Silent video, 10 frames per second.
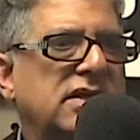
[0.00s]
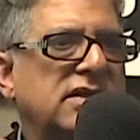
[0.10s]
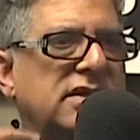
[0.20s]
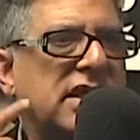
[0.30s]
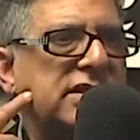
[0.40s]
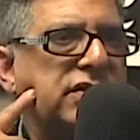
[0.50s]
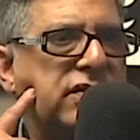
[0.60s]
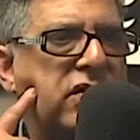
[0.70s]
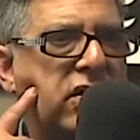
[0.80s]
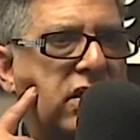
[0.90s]
that you
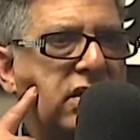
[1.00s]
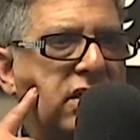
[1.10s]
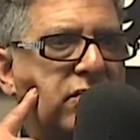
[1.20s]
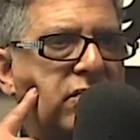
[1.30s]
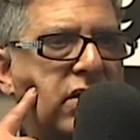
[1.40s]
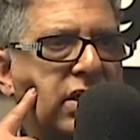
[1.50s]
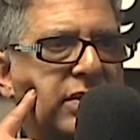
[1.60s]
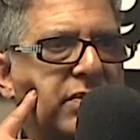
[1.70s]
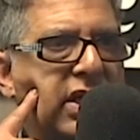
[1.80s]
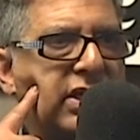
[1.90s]
call body,
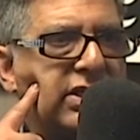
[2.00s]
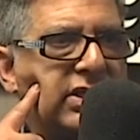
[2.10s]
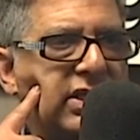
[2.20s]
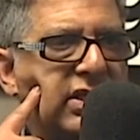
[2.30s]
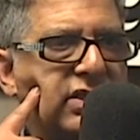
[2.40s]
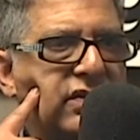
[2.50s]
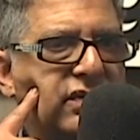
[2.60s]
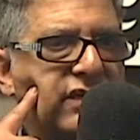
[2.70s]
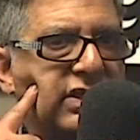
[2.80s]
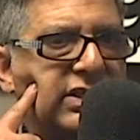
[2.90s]
mind, and
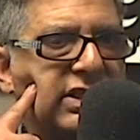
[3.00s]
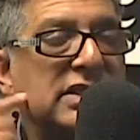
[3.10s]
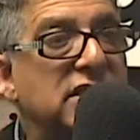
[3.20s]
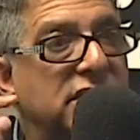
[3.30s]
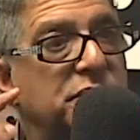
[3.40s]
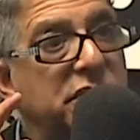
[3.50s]
universe. In the deeper